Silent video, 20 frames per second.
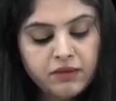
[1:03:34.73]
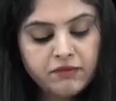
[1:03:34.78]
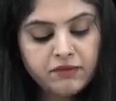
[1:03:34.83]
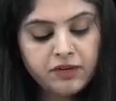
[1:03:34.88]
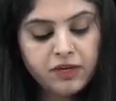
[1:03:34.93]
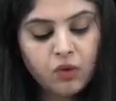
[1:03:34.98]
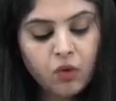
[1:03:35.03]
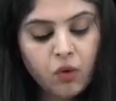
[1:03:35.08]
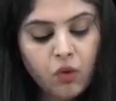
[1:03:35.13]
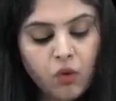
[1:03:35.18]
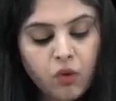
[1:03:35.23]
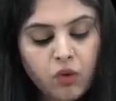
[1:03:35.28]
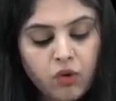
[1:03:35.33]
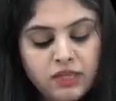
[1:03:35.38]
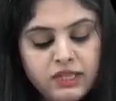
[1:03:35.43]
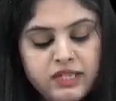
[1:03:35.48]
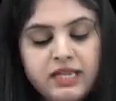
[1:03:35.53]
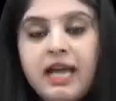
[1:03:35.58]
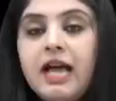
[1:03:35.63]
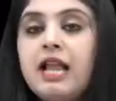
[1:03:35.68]
When
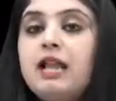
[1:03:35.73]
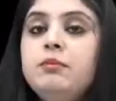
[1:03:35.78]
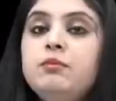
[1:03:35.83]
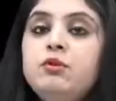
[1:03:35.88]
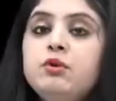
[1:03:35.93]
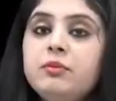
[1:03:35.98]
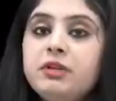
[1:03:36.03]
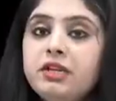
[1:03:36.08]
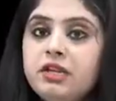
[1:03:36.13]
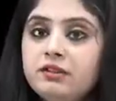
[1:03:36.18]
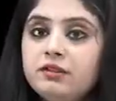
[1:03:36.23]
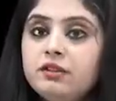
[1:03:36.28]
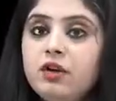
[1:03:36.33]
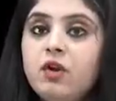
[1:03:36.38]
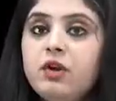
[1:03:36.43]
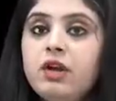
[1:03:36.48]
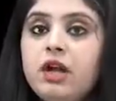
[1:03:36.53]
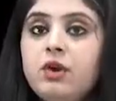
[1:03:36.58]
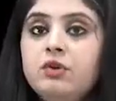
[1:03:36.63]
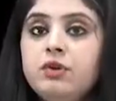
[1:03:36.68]
all the albumin has
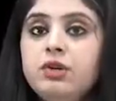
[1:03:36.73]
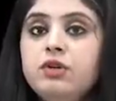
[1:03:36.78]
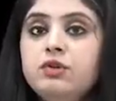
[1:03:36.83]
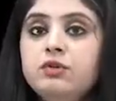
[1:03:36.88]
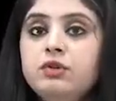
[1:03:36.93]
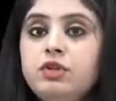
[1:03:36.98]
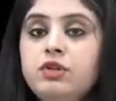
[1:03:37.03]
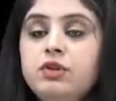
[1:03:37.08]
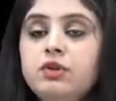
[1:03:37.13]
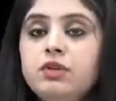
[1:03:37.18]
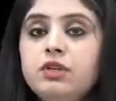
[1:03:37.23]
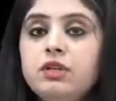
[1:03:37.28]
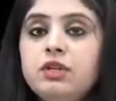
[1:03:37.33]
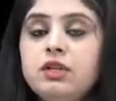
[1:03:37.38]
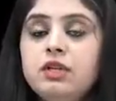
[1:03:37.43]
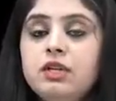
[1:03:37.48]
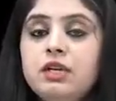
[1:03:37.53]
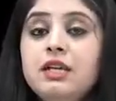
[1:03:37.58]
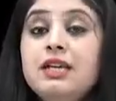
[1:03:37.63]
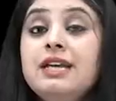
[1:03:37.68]
gone out into the
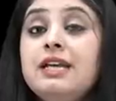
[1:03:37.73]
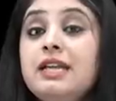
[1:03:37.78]
urine,